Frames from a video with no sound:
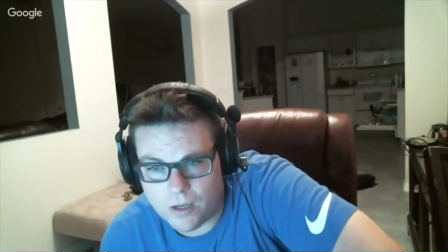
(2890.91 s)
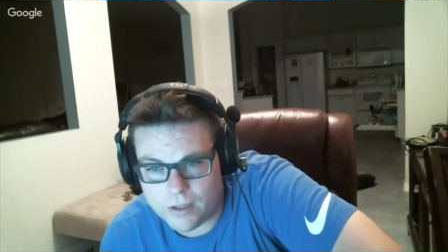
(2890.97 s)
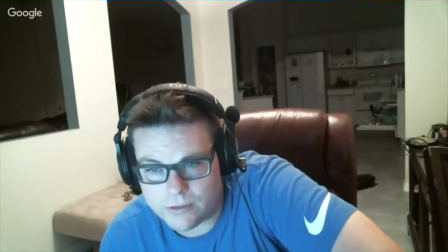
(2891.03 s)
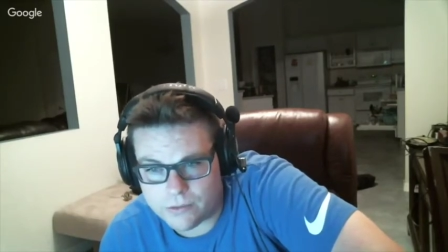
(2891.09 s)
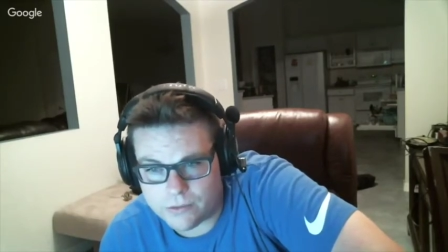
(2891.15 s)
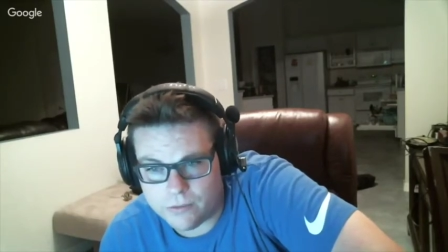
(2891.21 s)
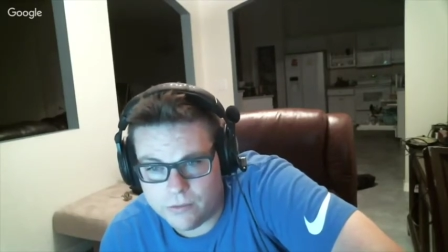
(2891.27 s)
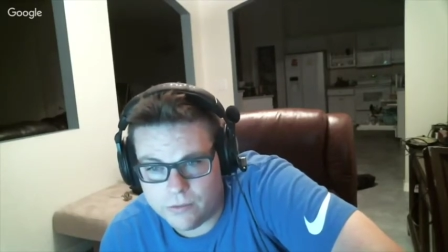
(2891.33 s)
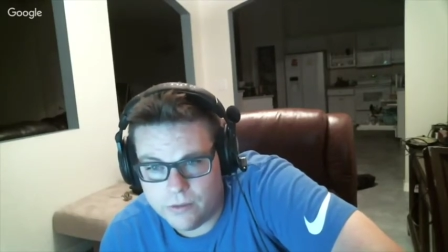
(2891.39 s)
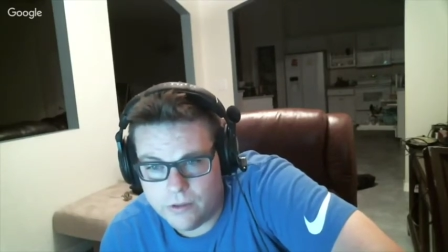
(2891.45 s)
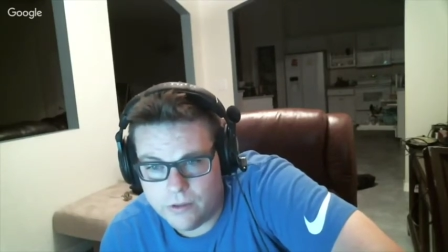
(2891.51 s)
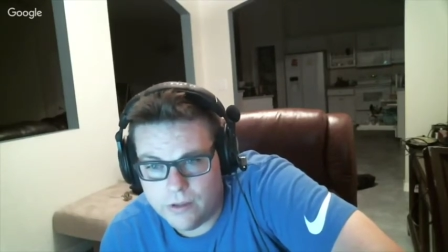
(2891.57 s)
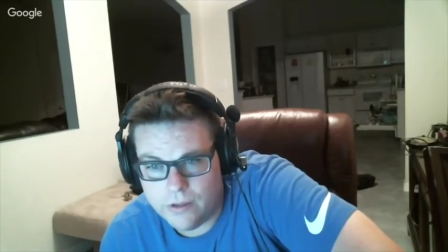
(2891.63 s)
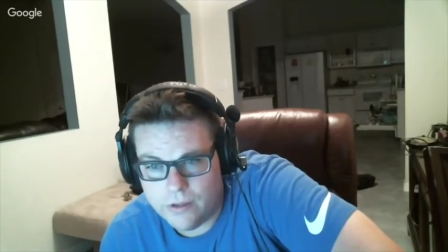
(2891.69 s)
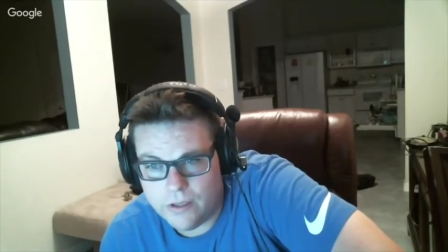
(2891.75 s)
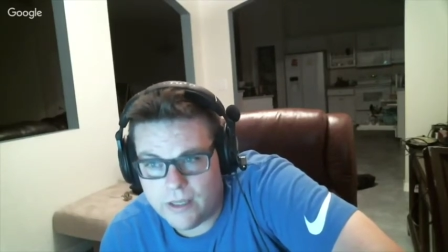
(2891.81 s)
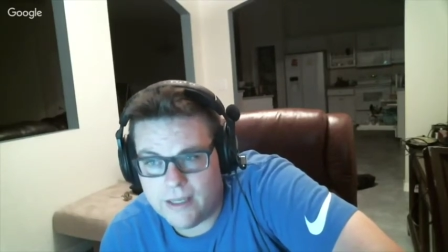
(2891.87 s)
It is a
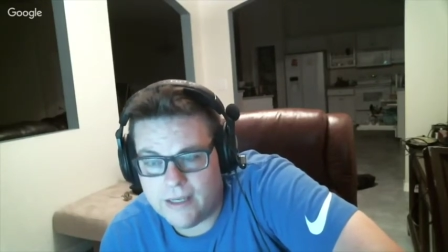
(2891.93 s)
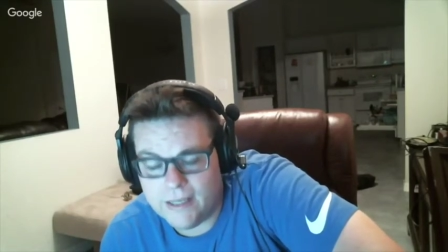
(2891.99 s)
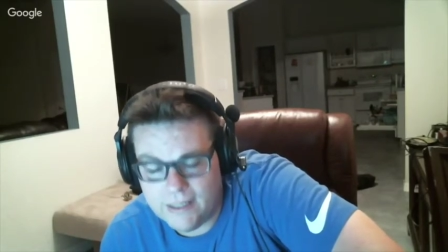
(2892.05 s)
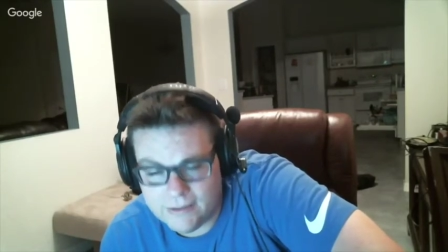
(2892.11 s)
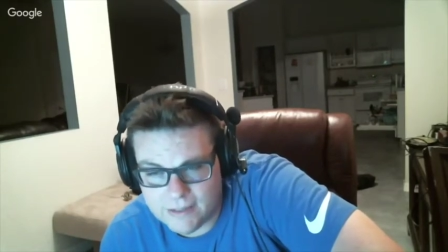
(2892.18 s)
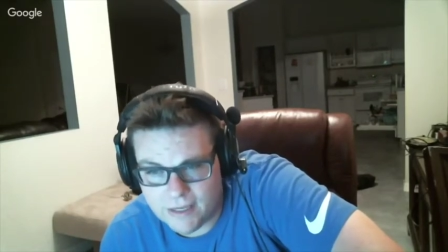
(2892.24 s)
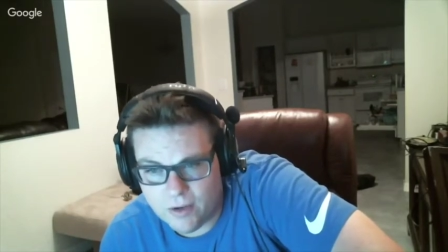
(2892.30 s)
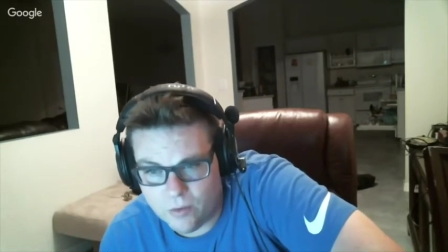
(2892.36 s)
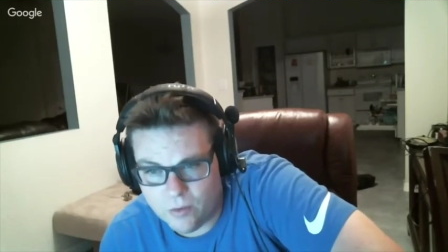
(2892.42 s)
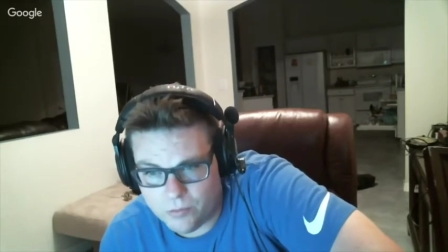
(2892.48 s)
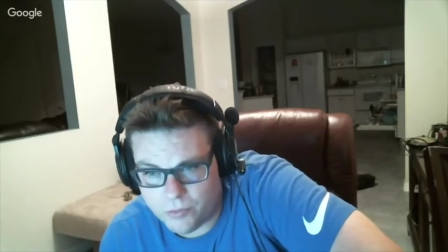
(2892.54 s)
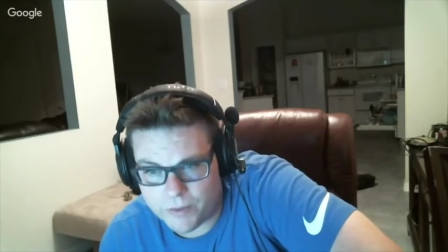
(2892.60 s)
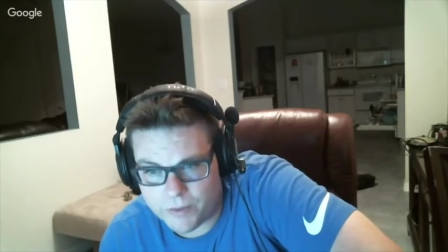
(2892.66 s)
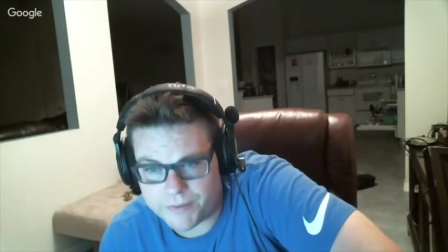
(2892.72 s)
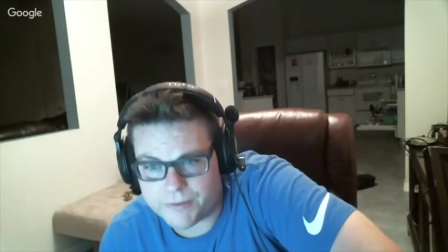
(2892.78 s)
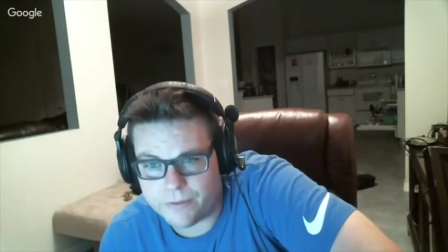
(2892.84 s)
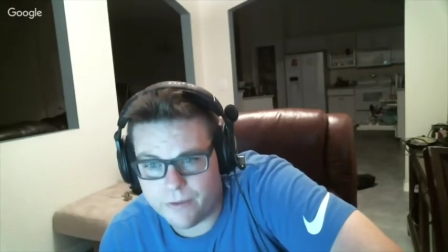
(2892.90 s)
home console. I do
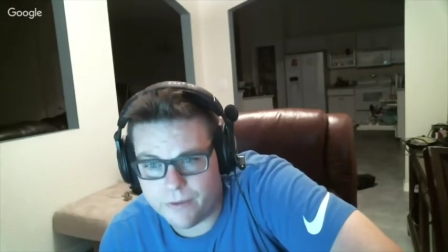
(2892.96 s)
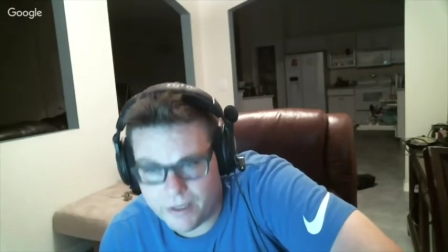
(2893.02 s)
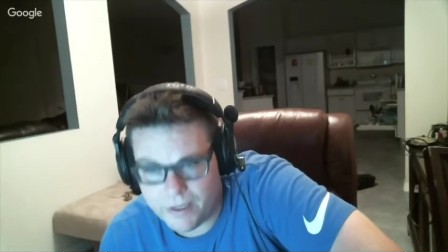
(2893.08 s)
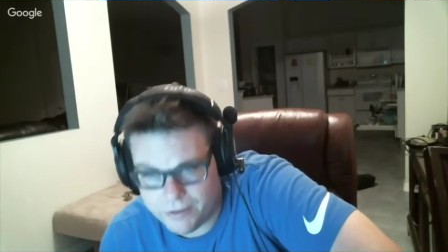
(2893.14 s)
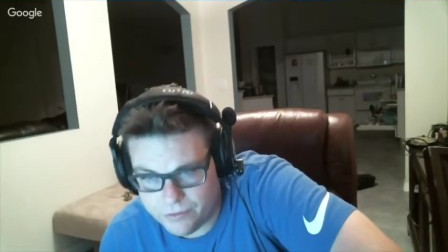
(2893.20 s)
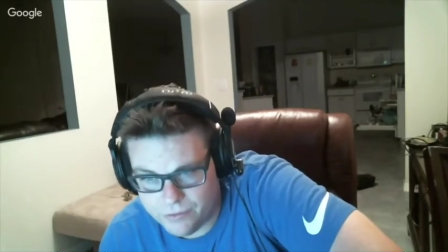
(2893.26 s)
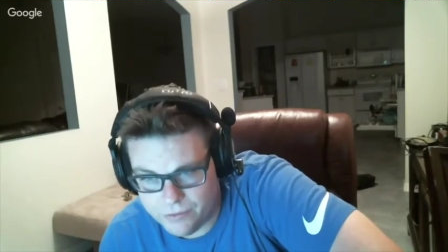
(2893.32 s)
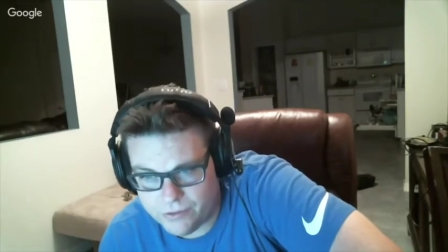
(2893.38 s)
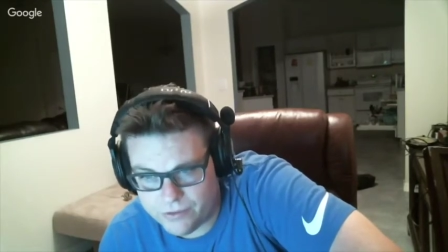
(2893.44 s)
use it in my home.